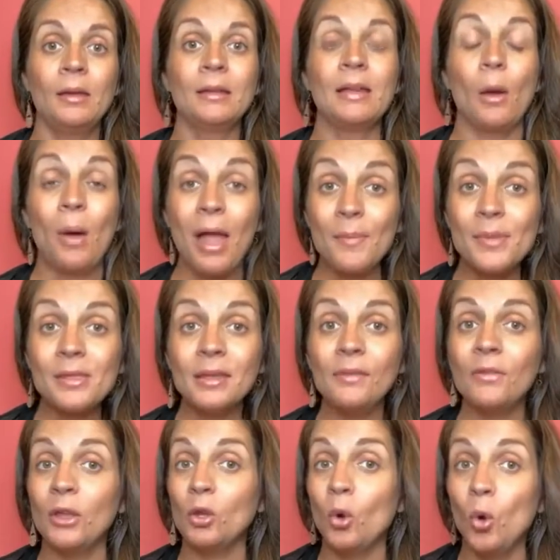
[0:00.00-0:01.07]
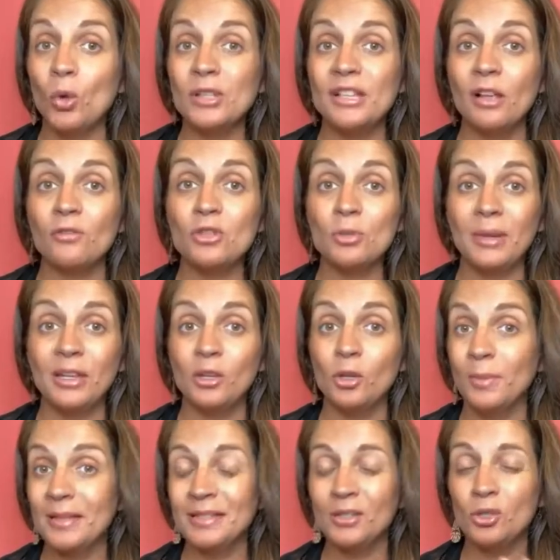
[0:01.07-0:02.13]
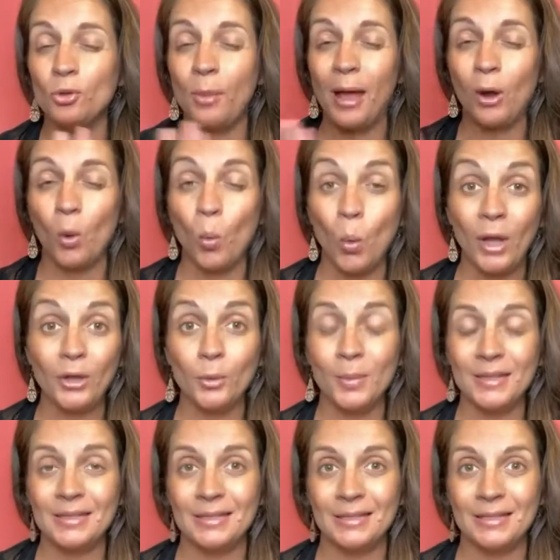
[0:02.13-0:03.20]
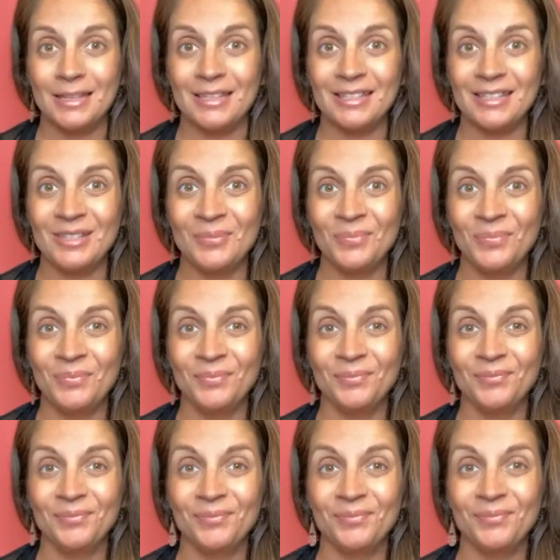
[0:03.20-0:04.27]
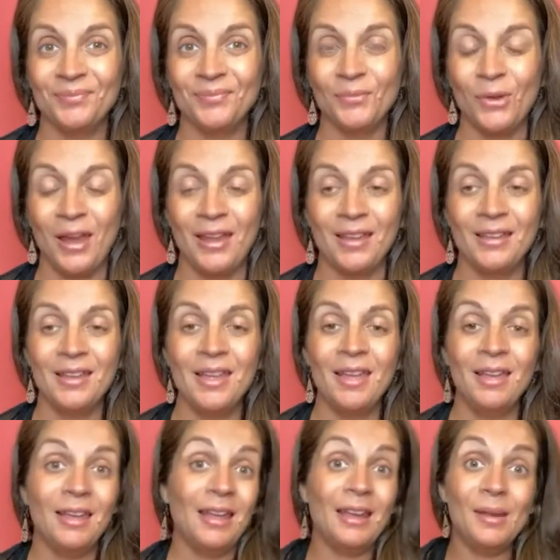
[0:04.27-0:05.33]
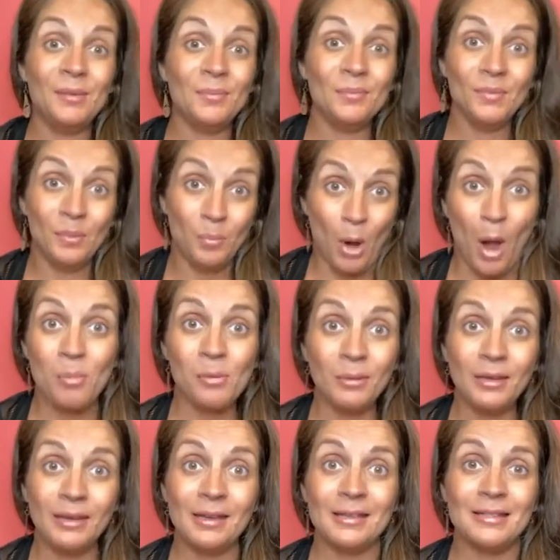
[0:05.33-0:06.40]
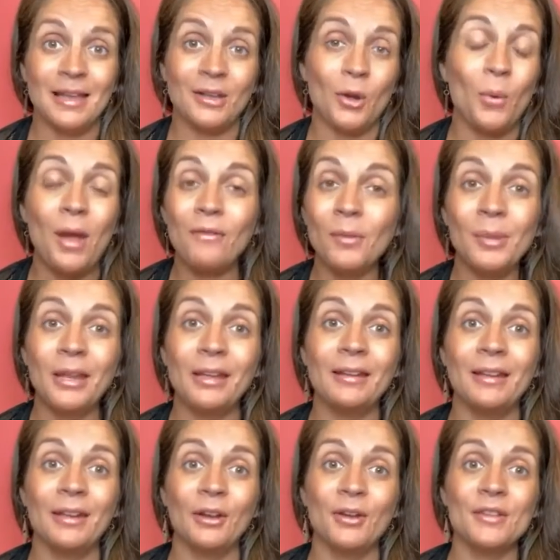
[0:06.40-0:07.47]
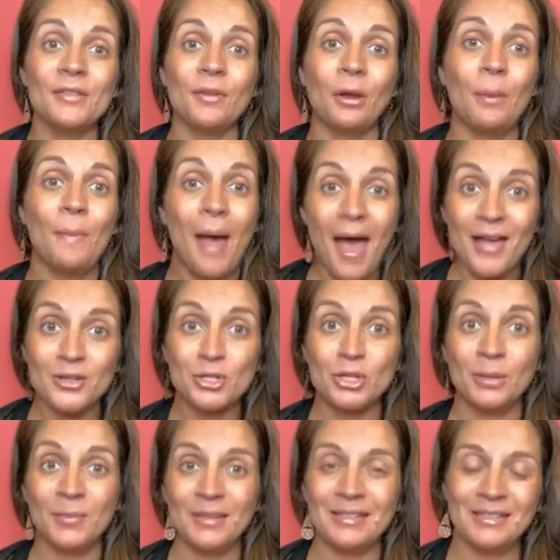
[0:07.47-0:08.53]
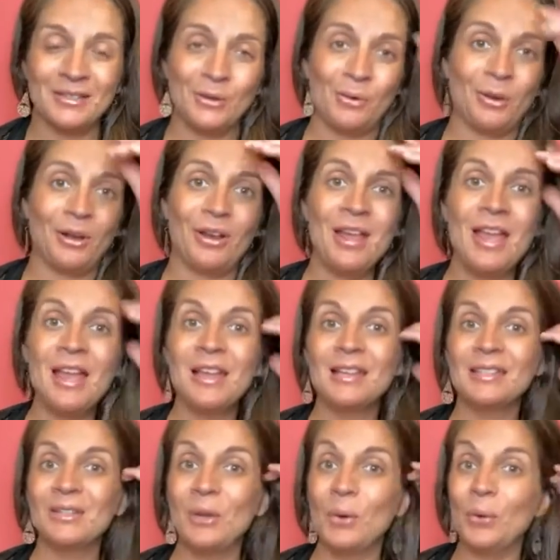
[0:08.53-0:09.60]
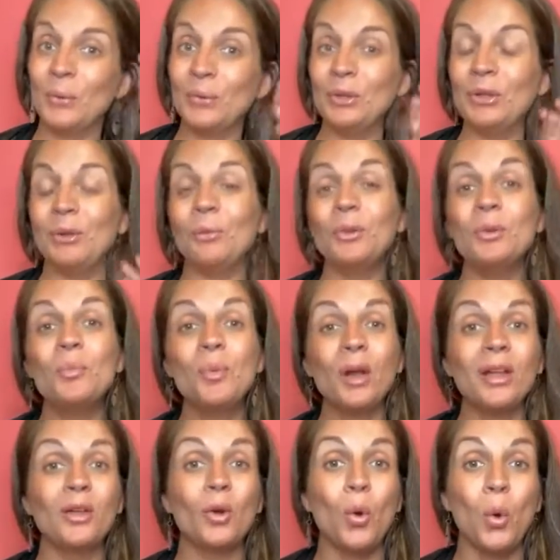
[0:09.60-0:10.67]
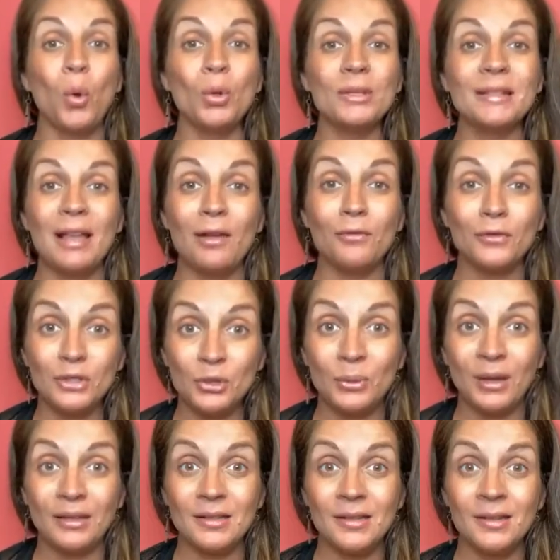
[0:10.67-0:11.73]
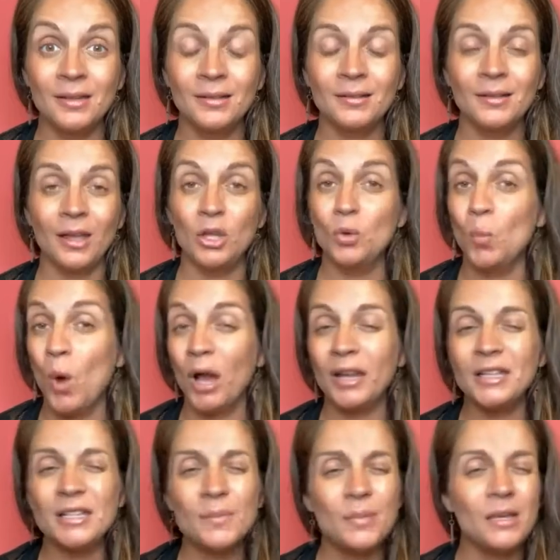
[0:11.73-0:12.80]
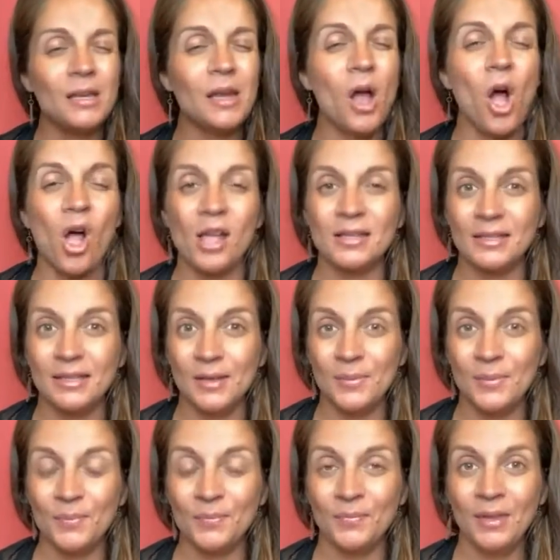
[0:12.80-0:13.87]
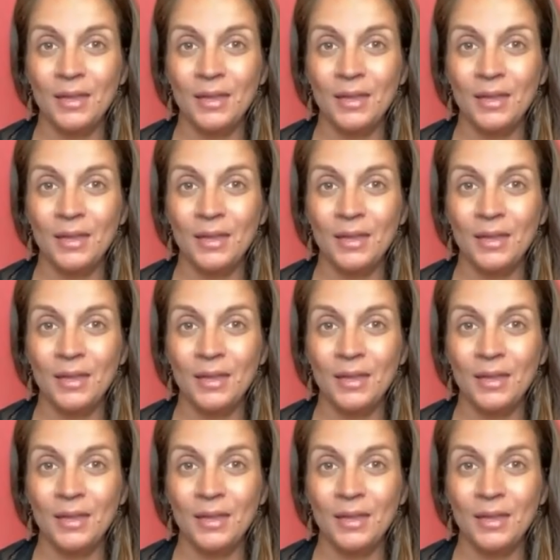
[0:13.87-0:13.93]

Now, I believe that your whole self should be in your business no matter what your business is, right? And it probably is. I know everybody in here is a very passionate business owner. So, you bring your whole self to it and you want it to be awesome.